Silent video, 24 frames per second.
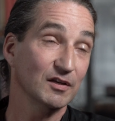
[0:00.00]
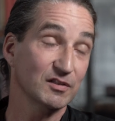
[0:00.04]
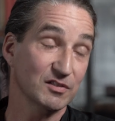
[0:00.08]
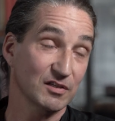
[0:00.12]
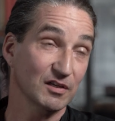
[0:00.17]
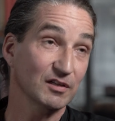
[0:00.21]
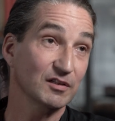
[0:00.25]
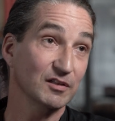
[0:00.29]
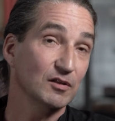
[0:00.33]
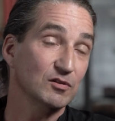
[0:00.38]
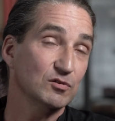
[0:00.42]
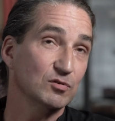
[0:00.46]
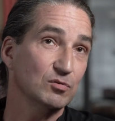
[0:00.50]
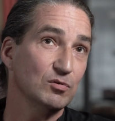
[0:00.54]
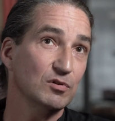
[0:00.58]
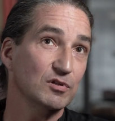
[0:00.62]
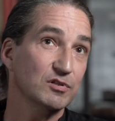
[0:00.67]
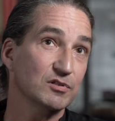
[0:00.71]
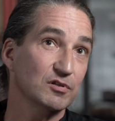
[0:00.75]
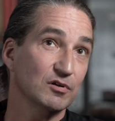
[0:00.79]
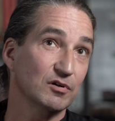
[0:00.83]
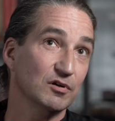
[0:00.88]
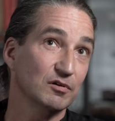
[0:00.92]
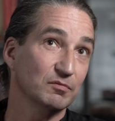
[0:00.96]
Exactly, and
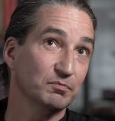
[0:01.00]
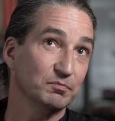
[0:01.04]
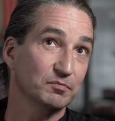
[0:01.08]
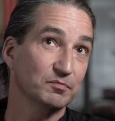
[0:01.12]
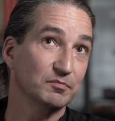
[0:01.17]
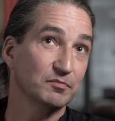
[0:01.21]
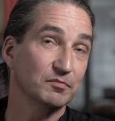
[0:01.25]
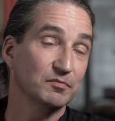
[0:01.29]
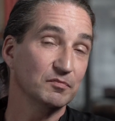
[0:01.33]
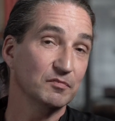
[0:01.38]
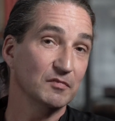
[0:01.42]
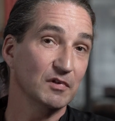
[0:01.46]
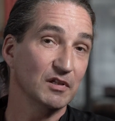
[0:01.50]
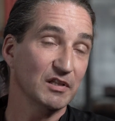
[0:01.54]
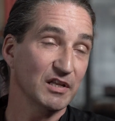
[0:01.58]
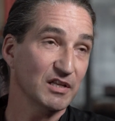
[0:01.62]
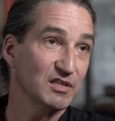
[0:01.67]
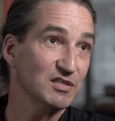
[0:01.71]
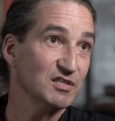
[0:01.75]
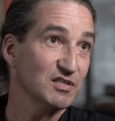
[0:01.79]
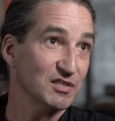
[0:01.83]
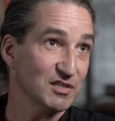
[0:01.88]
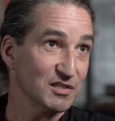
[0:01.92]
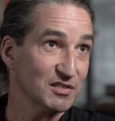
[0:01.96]
tools are
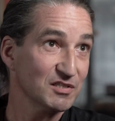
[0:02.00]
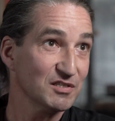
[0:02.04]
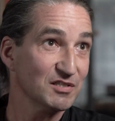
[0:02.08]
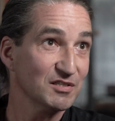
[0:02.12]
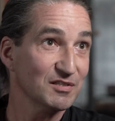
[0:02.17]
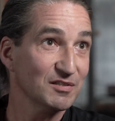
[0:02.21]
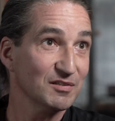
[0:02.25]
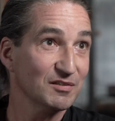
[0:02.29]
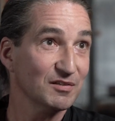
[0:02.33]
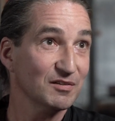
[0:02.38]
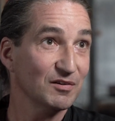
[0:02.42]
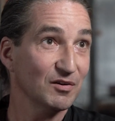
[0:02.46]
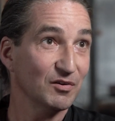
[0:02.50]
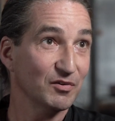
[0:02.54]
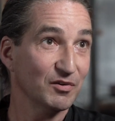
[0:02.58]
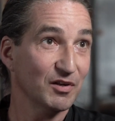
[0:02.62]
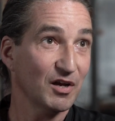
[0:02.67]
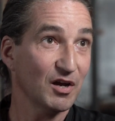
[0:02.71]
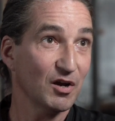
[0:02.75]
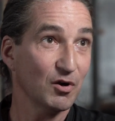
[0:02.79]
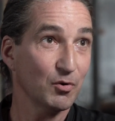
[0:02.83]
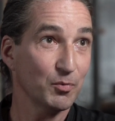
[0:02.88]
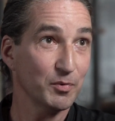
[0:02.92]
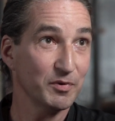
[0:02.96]
lenses on
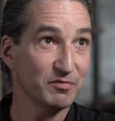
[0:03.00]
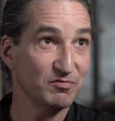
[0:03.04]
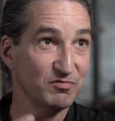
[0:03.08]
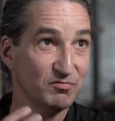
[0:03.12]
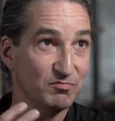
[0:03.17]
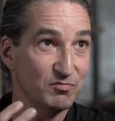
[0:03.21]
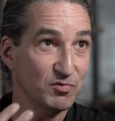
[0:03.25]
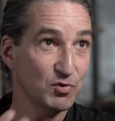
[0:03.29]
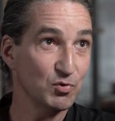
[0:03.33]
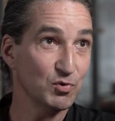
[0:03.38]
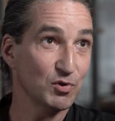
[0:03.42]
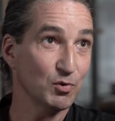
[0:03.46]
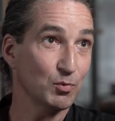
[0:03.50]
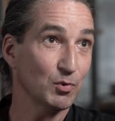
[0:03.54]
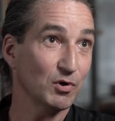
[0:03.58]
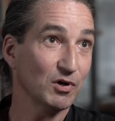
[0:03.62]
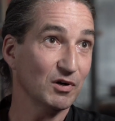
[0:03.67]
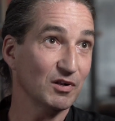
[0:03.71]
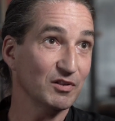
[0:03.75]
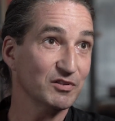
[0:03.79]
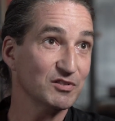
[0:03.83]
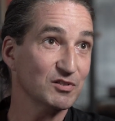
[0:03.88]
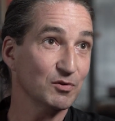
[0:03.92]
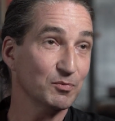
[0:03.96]
how we view the
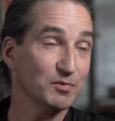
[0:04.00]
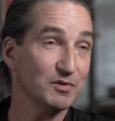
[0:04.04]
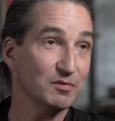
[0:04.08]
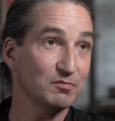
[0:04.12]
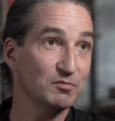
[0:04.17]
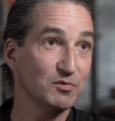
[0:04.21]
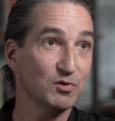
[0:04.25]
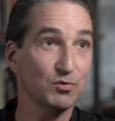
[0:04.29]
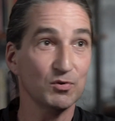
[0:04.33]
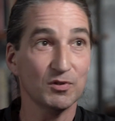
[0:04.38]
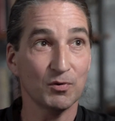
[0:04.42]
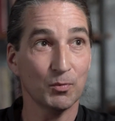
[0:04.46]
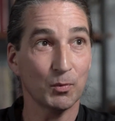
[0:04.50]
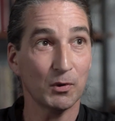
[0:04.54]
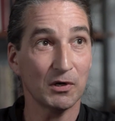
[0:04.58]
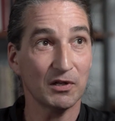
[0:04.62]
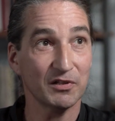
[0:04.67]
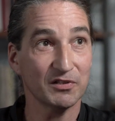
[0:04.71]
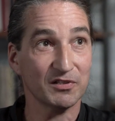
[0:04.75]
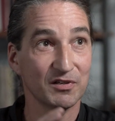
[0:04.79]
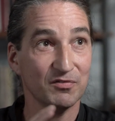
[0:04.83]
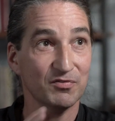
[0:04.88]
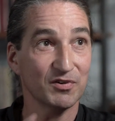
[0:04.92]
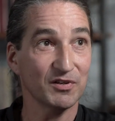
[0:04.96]
world. So we view the
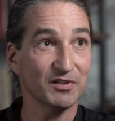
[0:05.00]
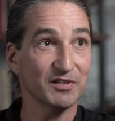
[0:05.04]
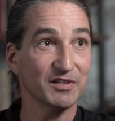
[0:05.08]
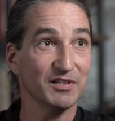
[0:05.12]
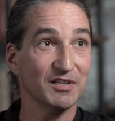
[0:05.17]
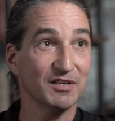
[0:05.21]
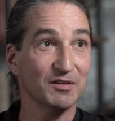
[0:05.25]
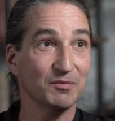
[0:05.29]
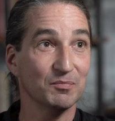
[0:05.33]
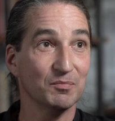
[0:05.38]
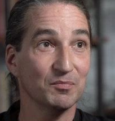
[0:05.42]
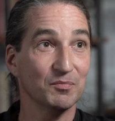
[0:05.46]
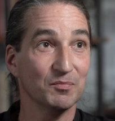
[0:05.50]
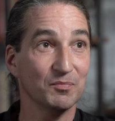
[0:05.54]
world differently